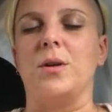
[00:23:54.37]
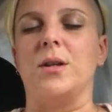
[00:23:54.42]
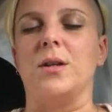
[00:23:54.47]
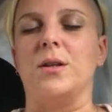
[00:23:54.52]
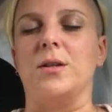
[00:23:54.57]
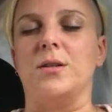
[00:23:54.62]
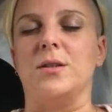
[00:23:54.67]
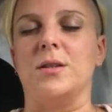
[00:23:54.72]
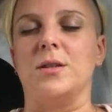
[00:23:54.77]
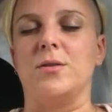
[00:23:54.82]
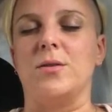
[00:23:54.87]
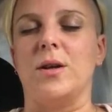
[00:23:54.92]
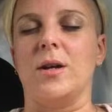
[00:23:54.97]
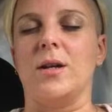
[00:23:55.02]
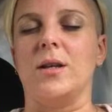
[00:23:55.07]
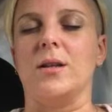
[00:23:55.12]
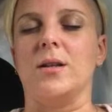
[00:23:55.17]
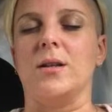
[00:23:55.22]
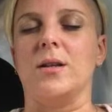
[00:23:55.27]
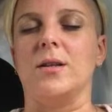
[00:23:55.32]
in a
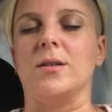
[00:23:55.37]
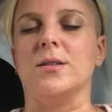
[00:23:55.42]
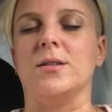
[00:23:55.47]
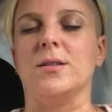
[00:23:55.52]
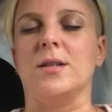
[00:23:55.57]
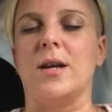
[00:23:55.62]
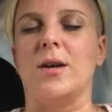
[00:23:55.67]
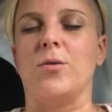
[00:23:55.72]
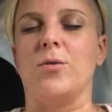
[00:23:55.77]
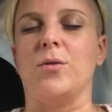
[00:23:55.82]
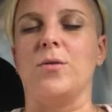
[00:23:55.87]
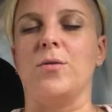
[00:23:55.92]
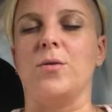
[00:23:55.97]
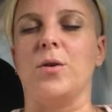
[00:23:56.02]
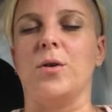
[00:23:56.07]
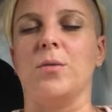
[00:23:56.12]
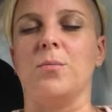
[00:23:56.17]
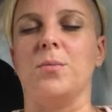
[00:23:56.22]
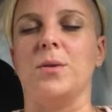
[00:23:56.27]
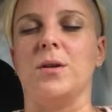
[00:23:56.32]
dysregulated state where you've
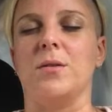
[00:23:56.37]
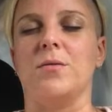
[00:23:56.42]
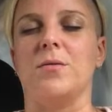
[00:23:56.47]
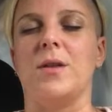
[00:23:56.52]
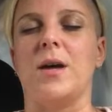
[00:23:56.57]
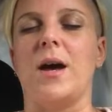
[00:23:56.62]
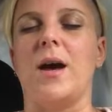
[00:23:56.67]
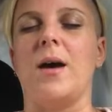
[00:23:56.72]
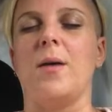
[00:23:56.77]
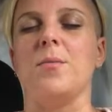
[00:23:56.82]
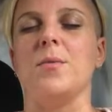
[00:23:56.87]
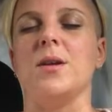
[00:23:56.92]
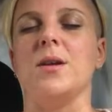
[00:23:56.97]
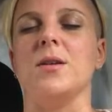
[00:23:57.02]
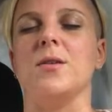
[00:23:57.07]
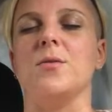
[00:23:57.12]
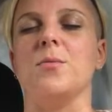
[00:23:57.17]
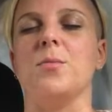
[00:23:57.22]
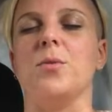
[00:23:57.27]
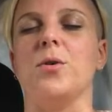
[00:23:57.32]
got a bit of that happening in
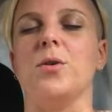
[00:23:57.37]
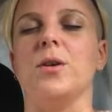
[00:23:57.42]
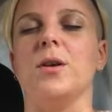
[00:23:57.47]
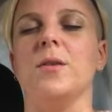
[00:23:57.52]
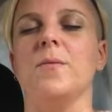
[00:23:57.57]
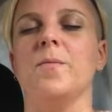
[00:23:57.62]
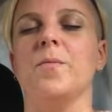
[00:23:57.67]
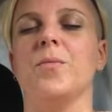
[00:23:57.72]
your body,